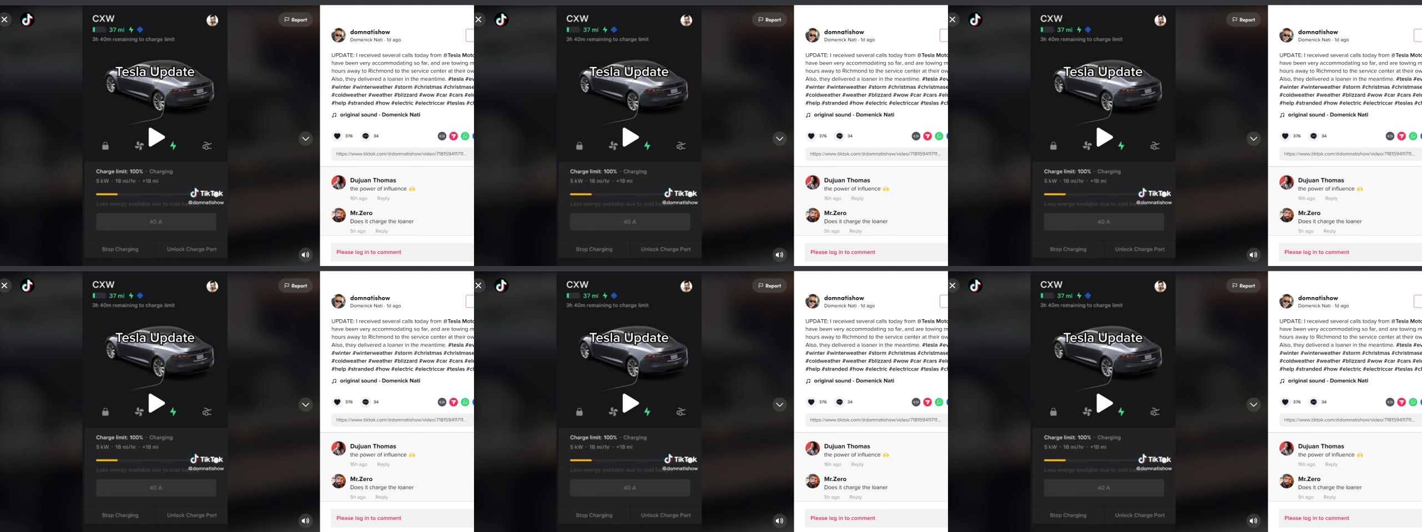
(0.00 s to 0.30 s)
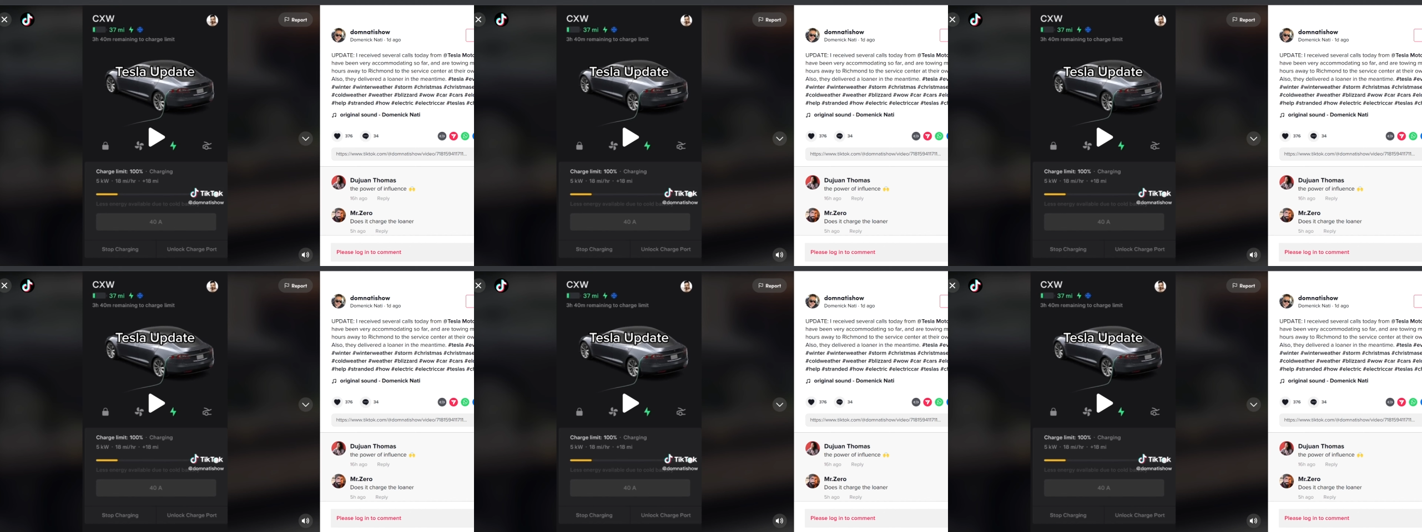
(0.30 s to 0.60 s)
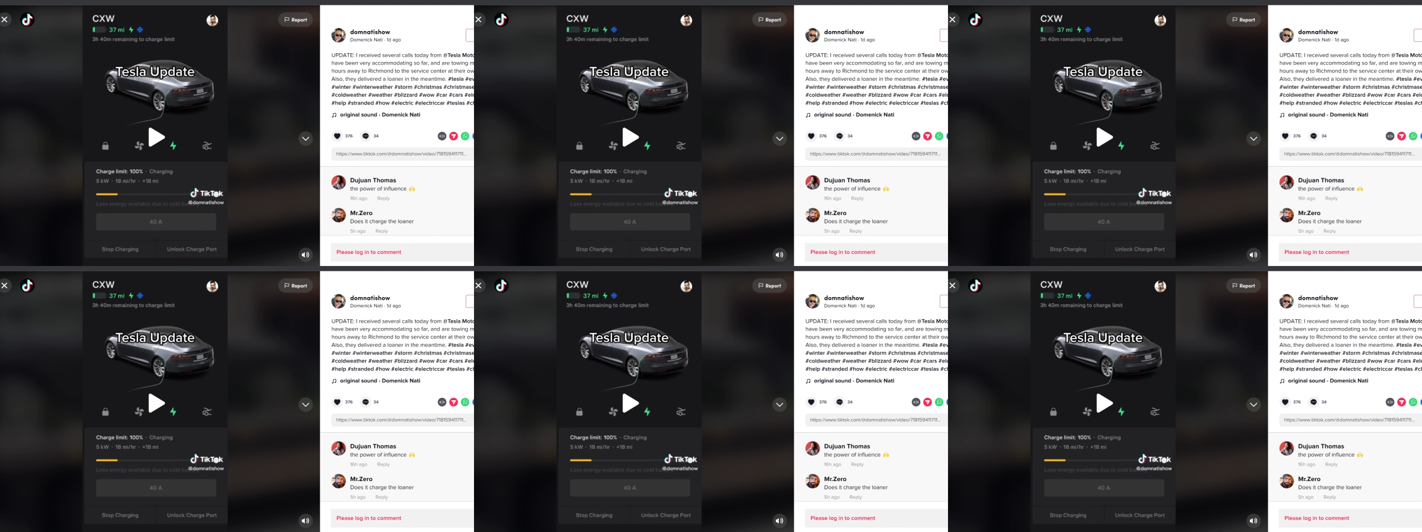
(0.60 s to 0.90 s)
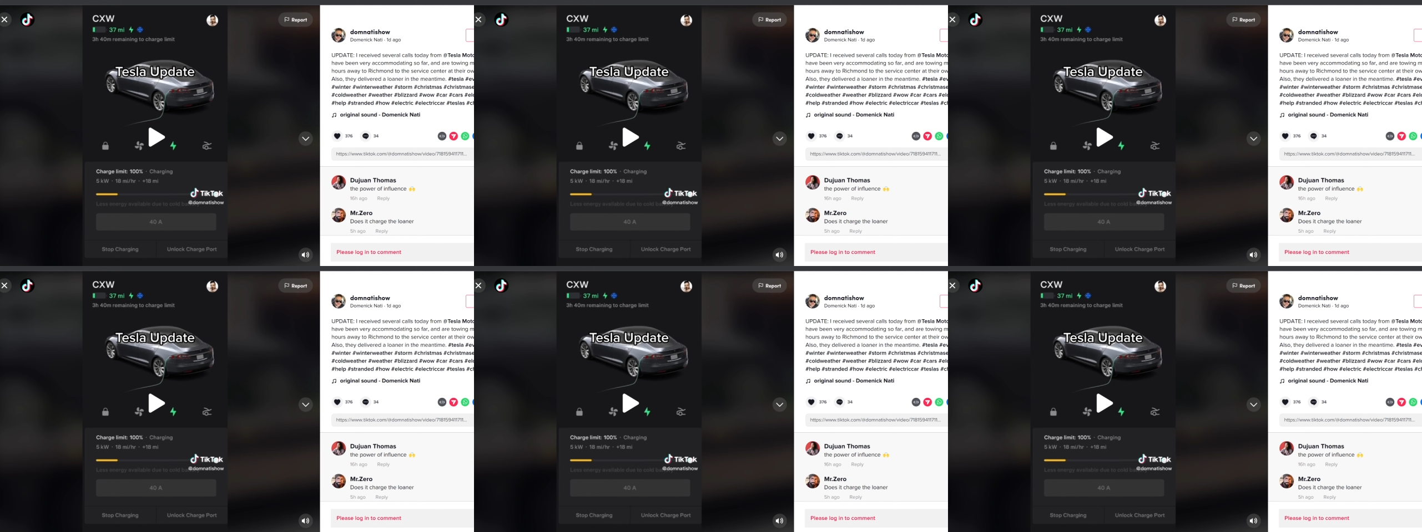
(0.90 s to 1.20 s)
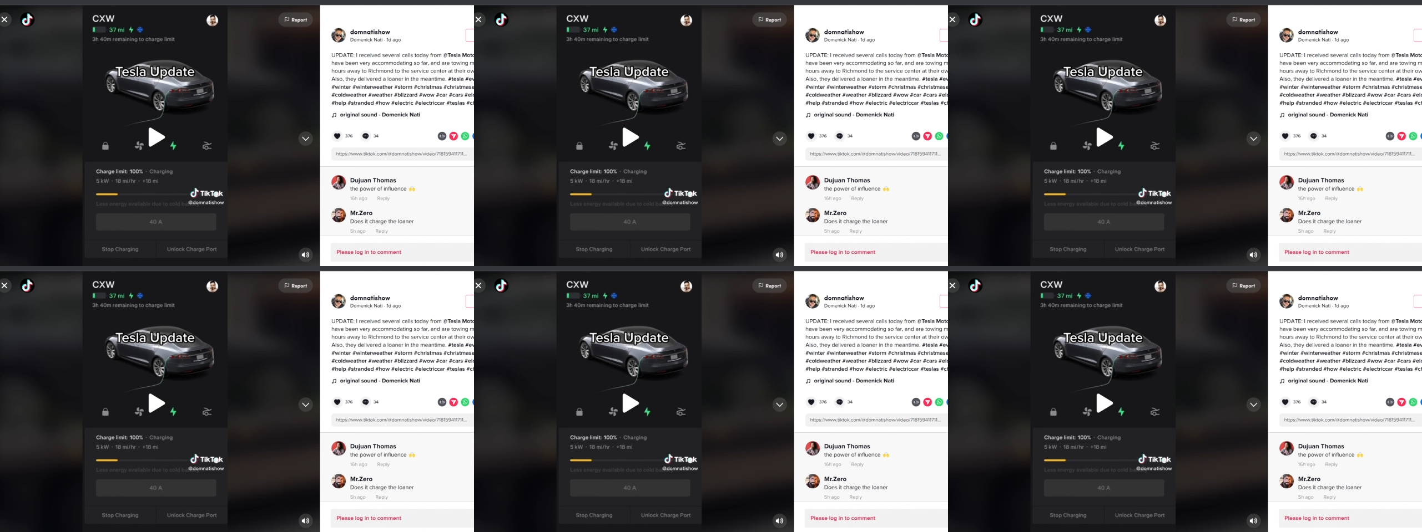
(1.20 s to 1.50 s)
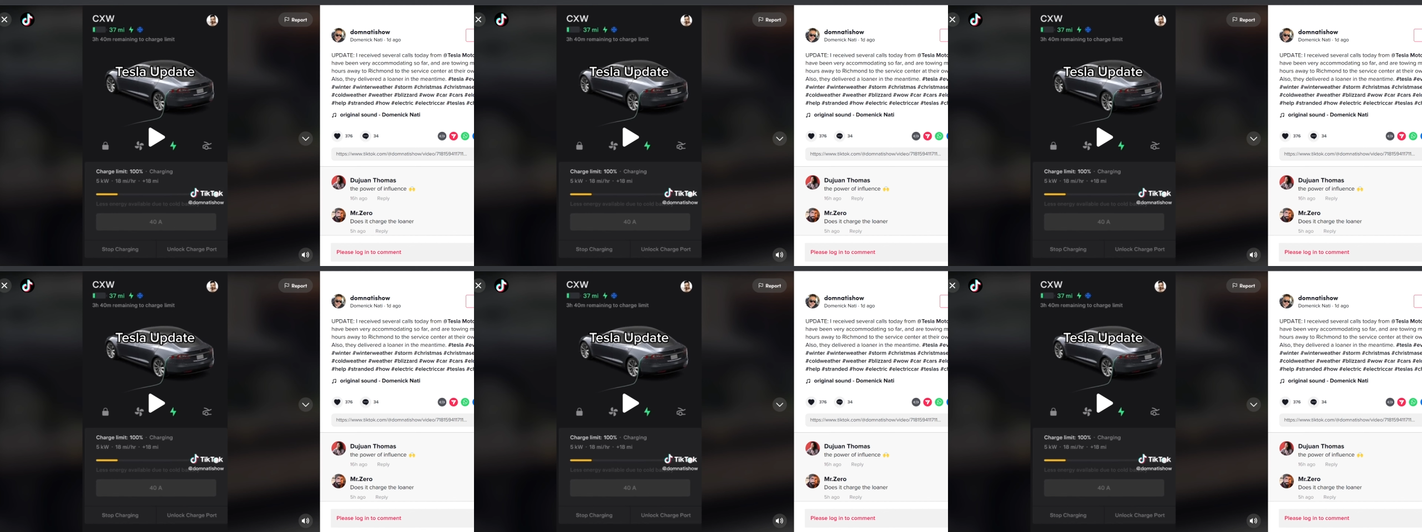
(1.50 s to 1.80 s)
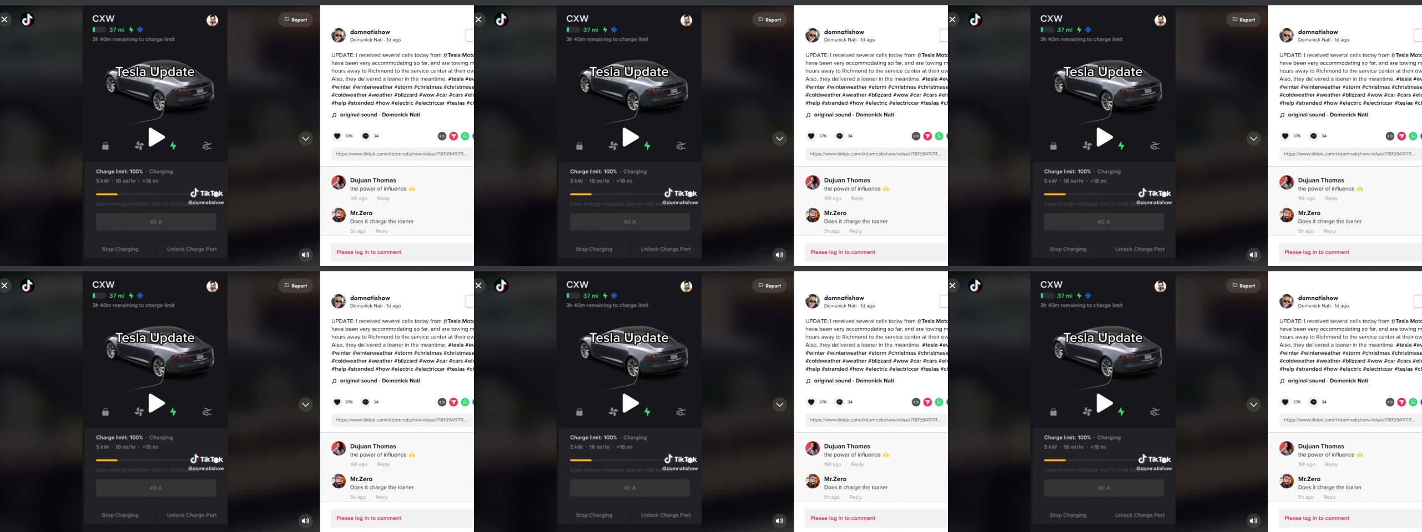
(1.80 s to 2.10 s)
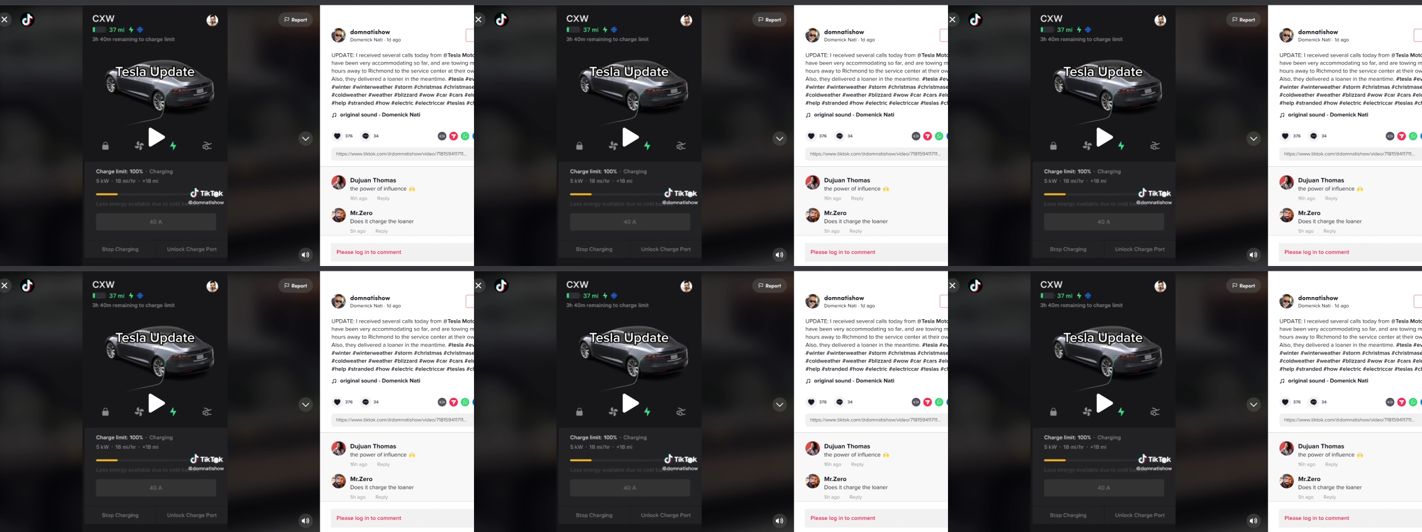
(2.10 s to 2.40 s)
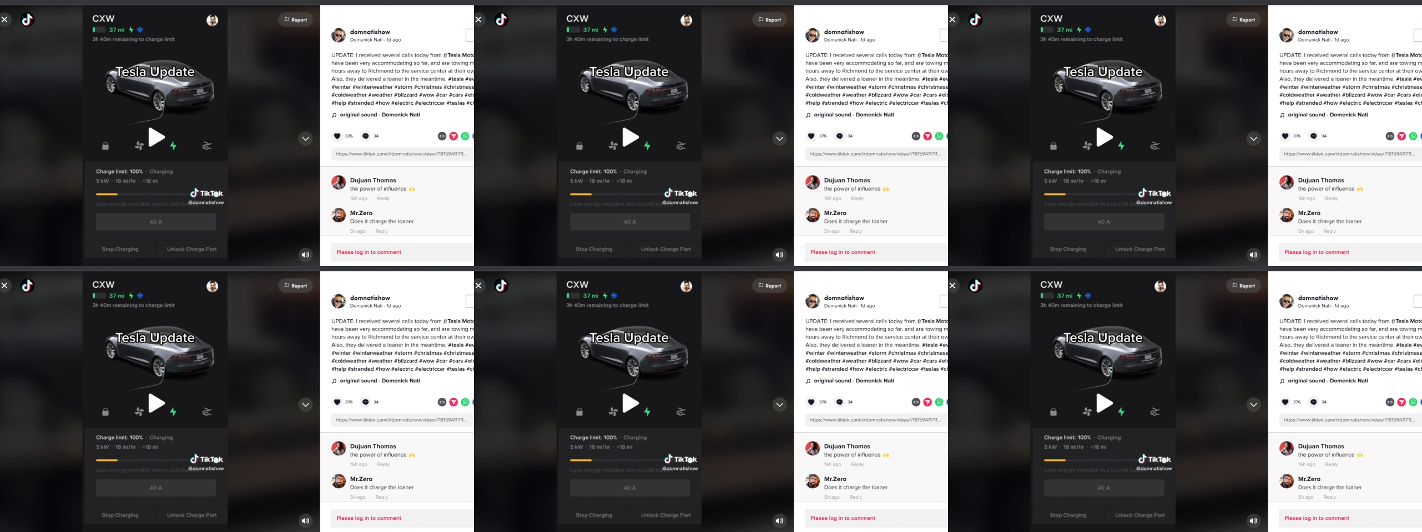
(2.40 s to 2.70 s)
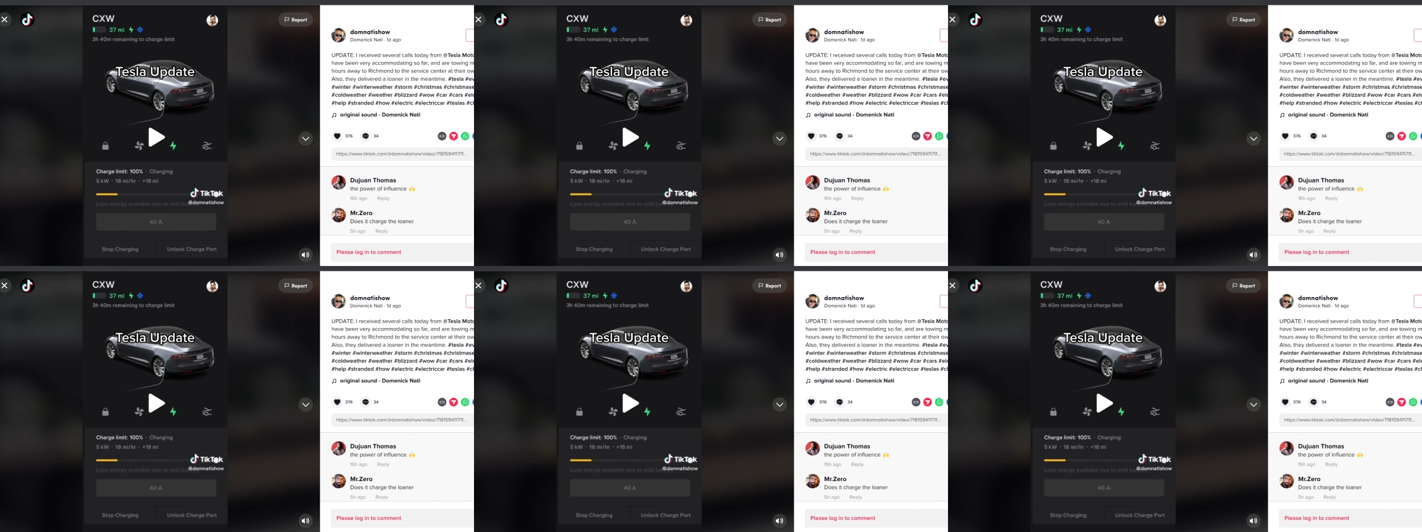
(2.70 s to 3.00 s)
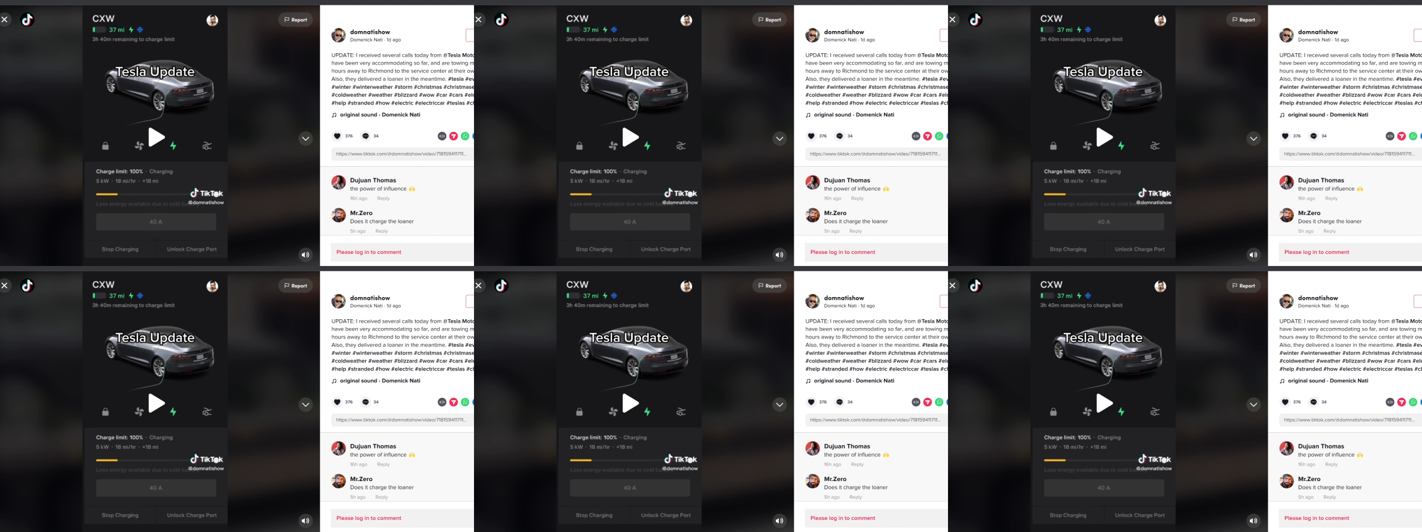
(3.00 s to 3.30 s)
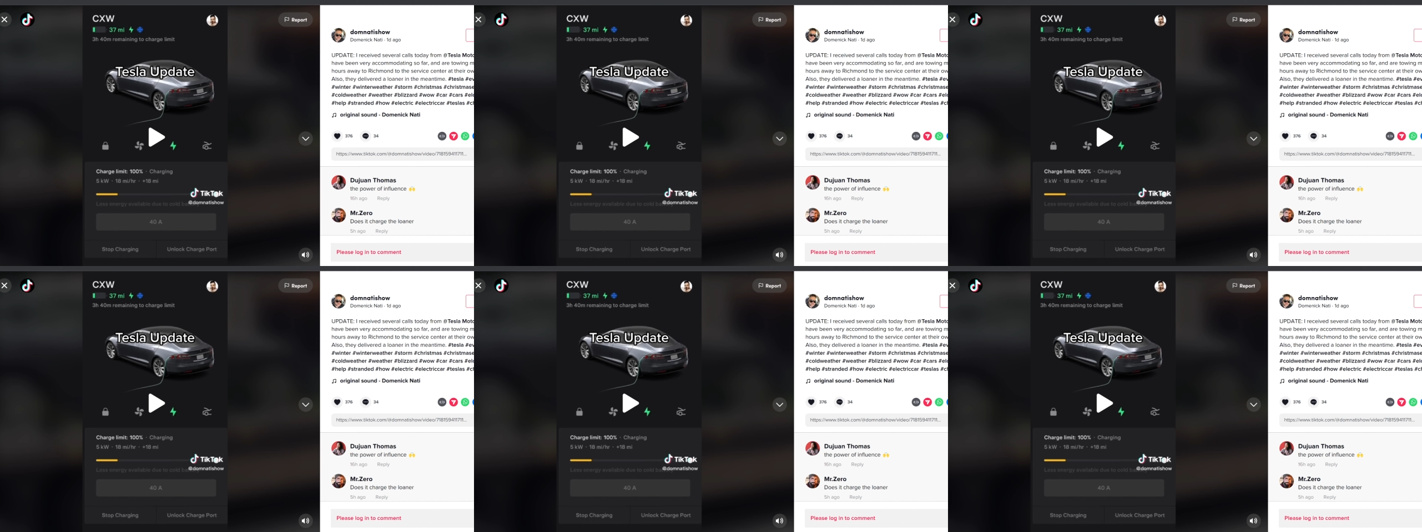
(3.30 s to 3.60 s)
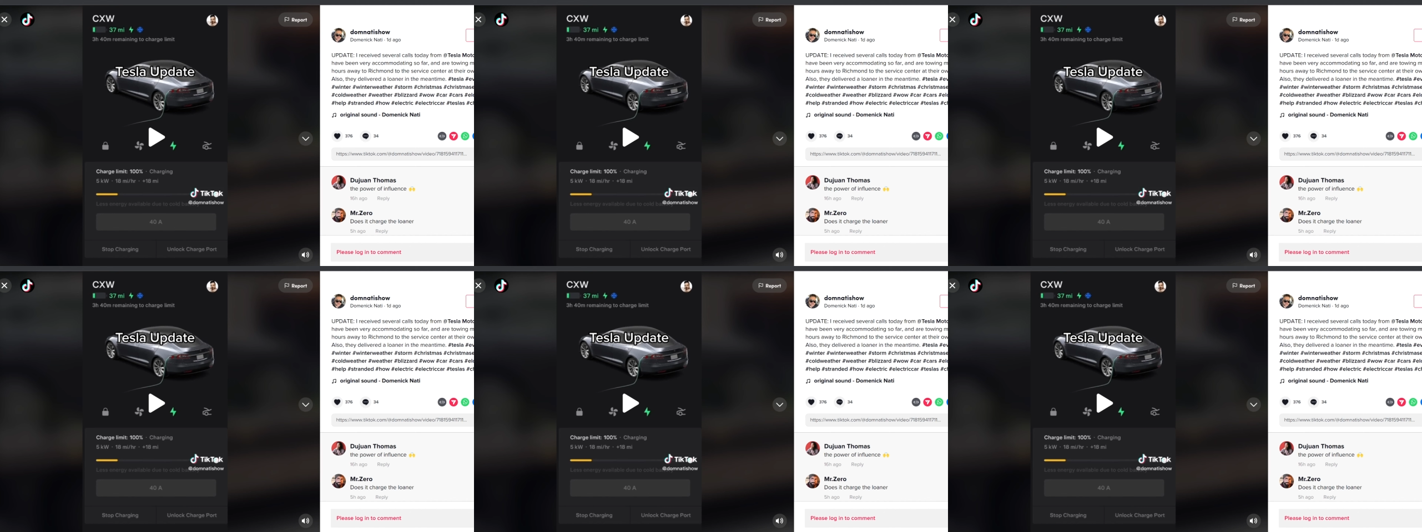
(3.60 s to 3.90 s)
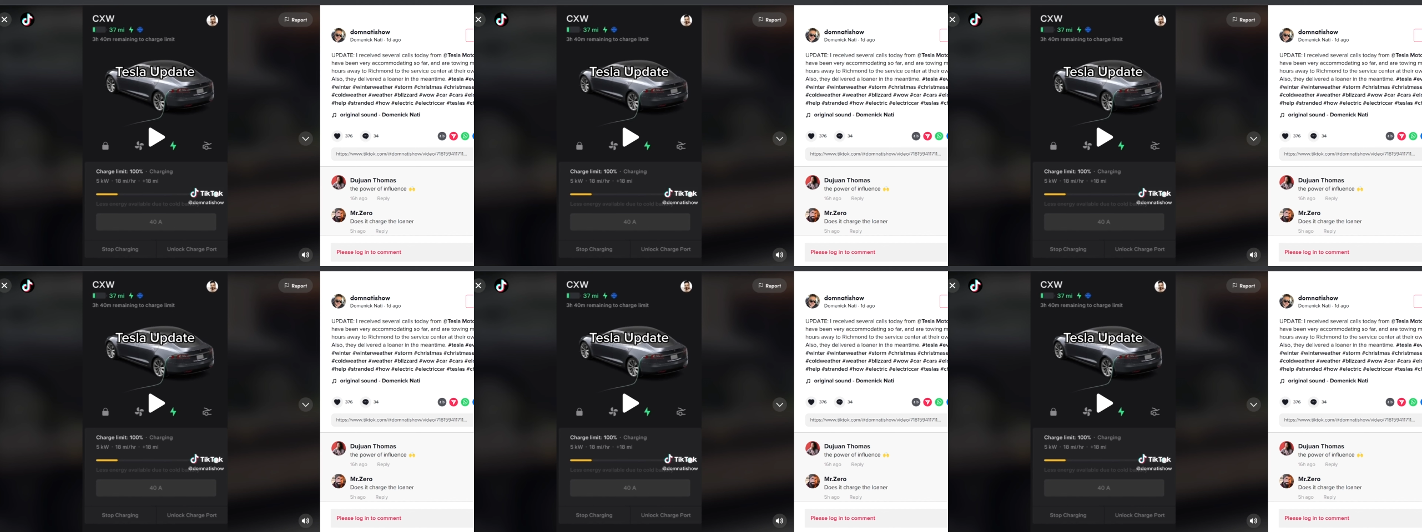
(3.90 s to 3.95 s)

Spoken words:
Nobody's mouth can be seen.